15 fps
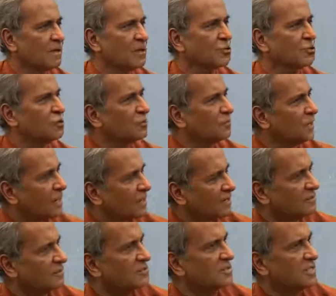Do you know where
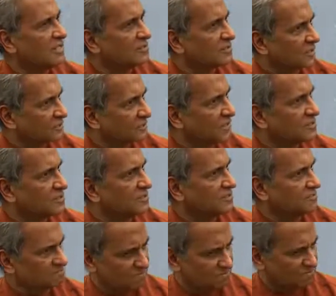this thing is addressed
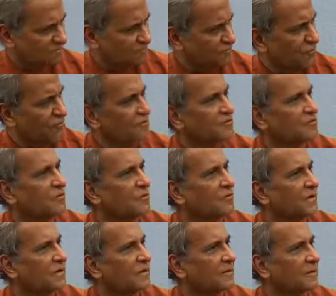in full
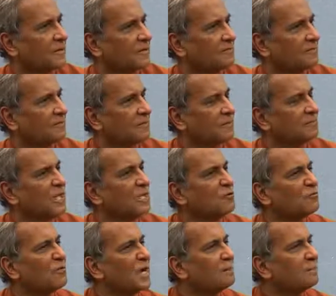rigor? Where you
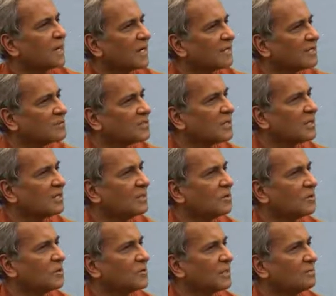find practicing
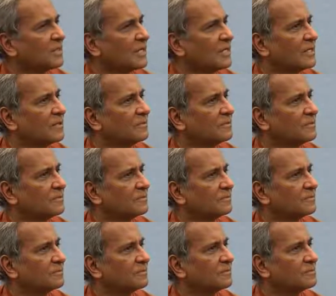Hindus, I'm telling you.
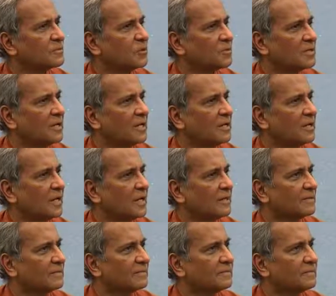Not in India.
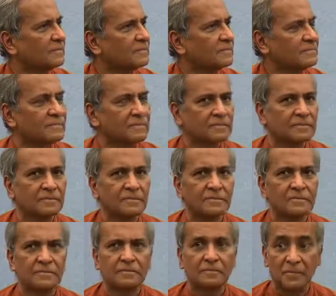
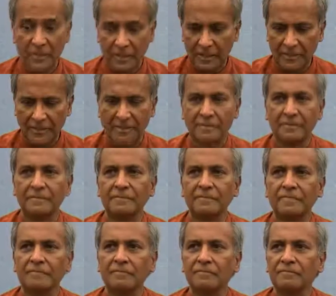Here.
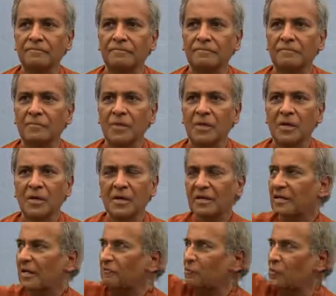Here
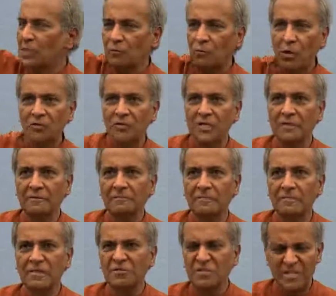a refugee walks in,
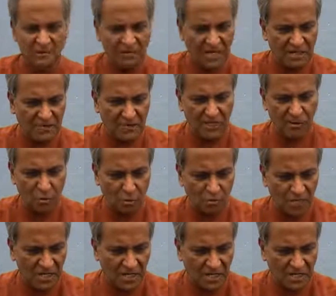doesn't have anything, no
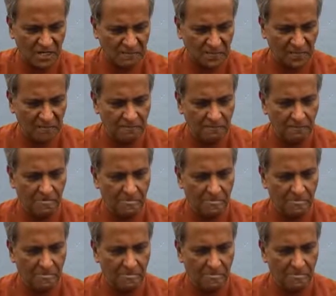money, nothing.